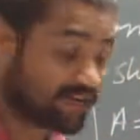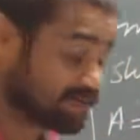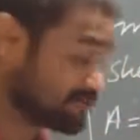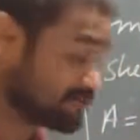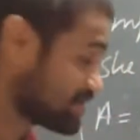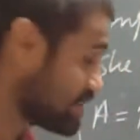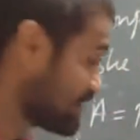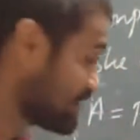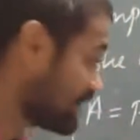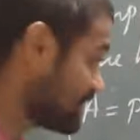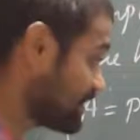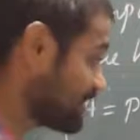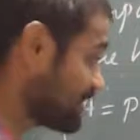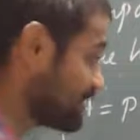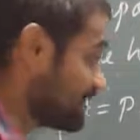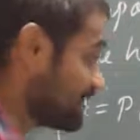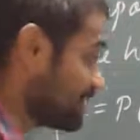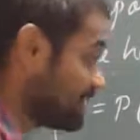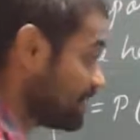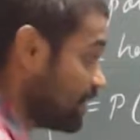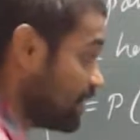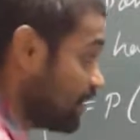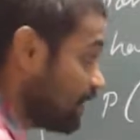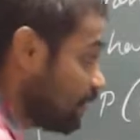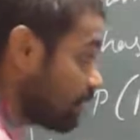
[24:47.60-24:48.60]
also 100.
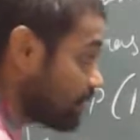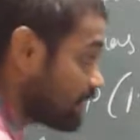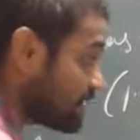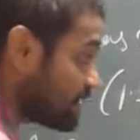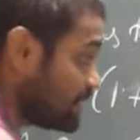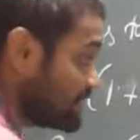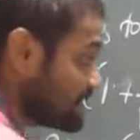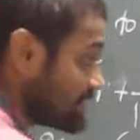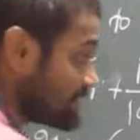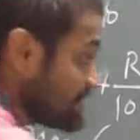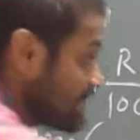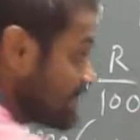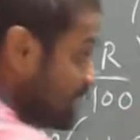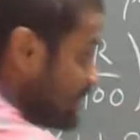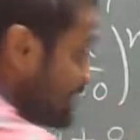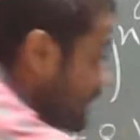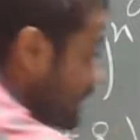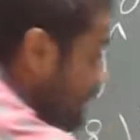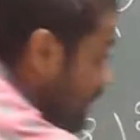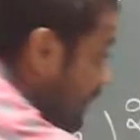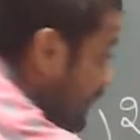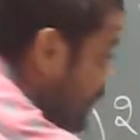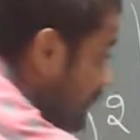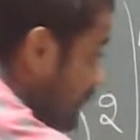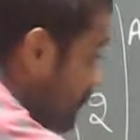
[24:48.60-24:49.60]
Okay, see
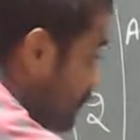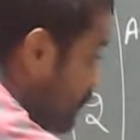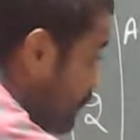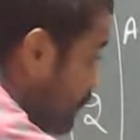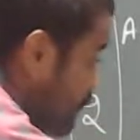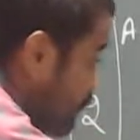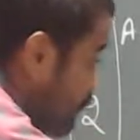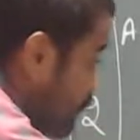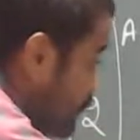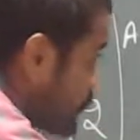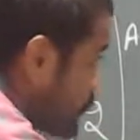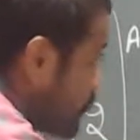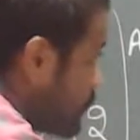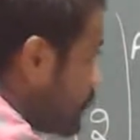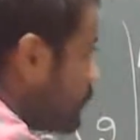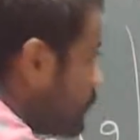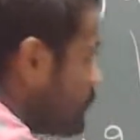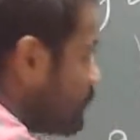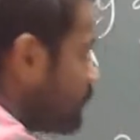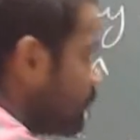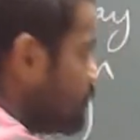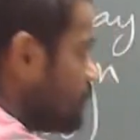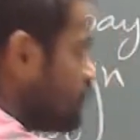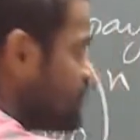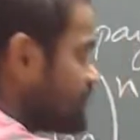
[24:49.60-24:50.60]
here.
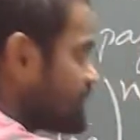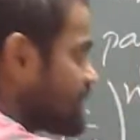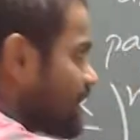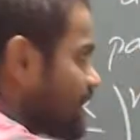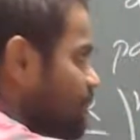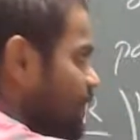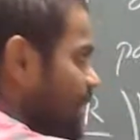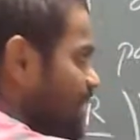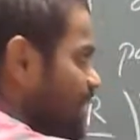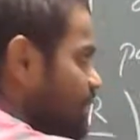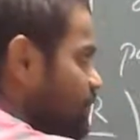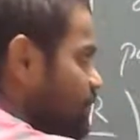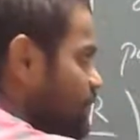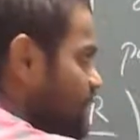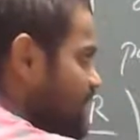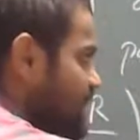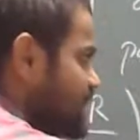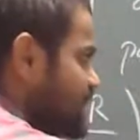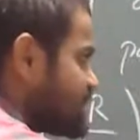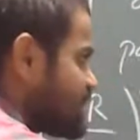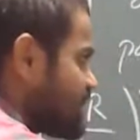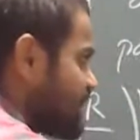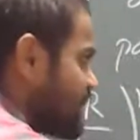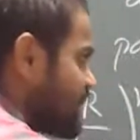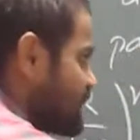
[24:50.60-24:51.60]
Sir,
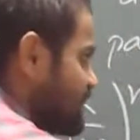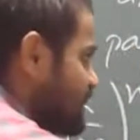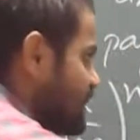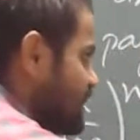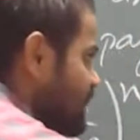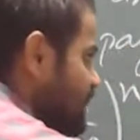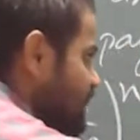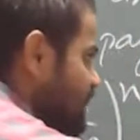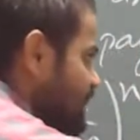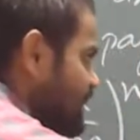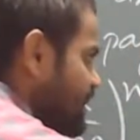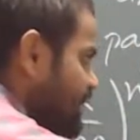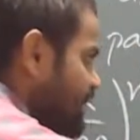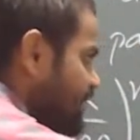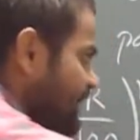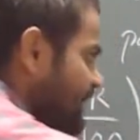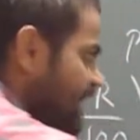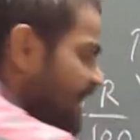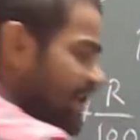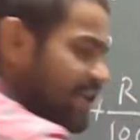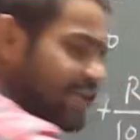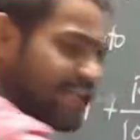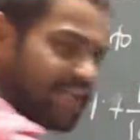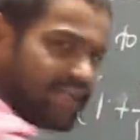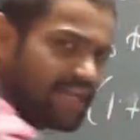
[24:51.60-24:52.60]
multiplication agree.
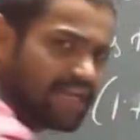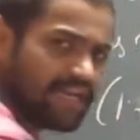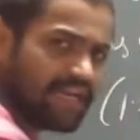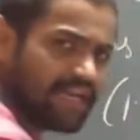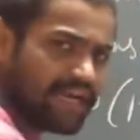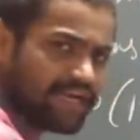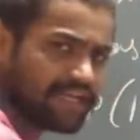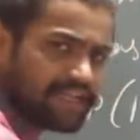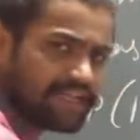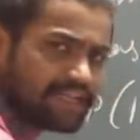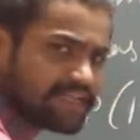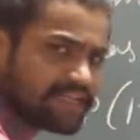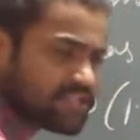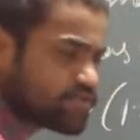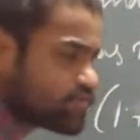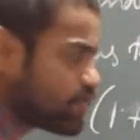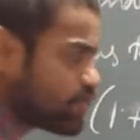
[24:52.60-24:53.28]
That's